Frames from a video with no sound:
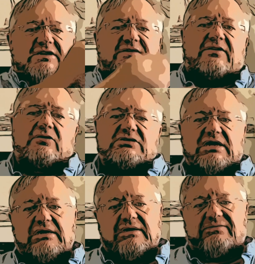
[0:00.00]

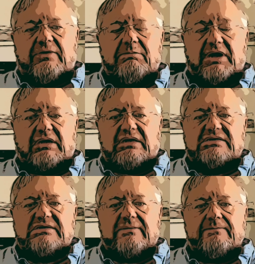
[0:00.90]
13 different
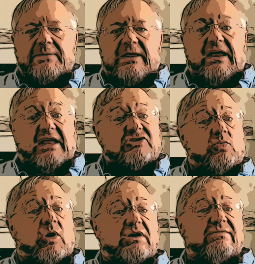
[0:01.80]
buckets. Each
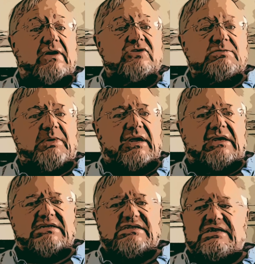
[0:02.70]
one of those
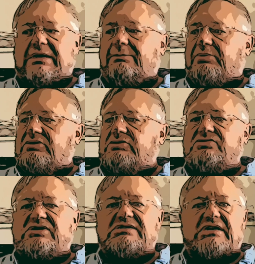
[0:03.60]
buckets then
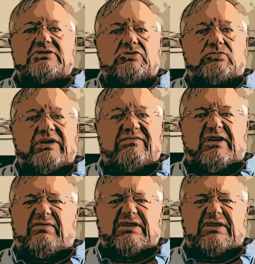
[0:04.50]
produces a derivative,